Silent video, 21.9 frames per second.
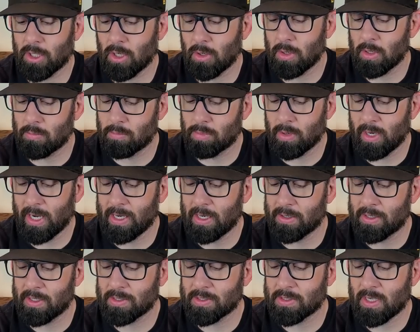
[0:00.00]
coated braid. It
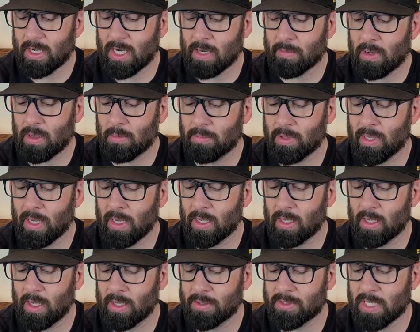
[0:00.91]
does talk about being
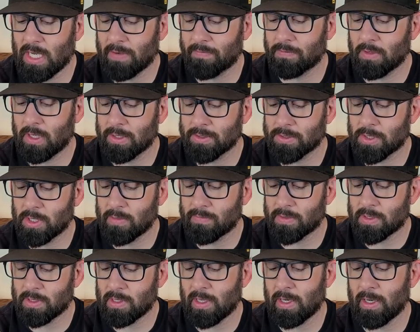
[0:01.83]
a Teflon
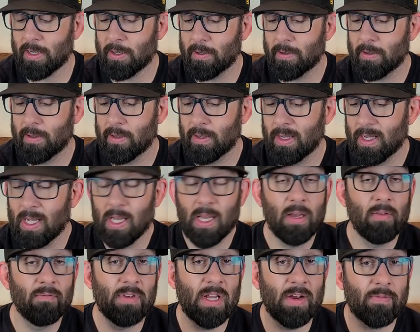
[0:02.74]
surface on it.
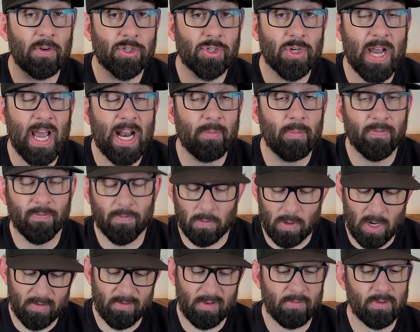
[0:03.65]
Never tried it
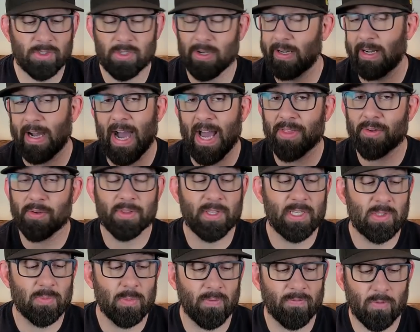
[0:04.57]
before. I've never tried either of
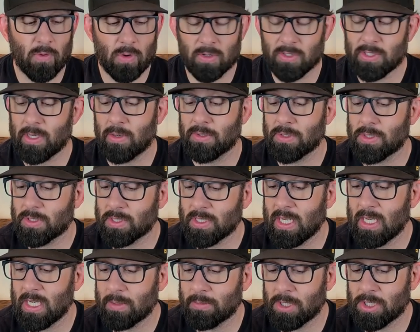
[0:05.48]
these before, so I was just
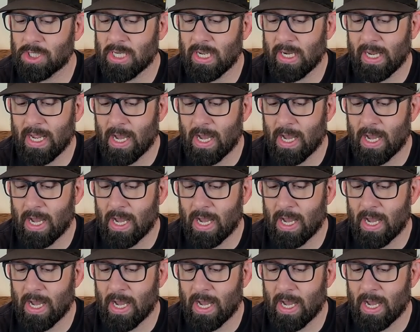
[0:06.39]
getting them to check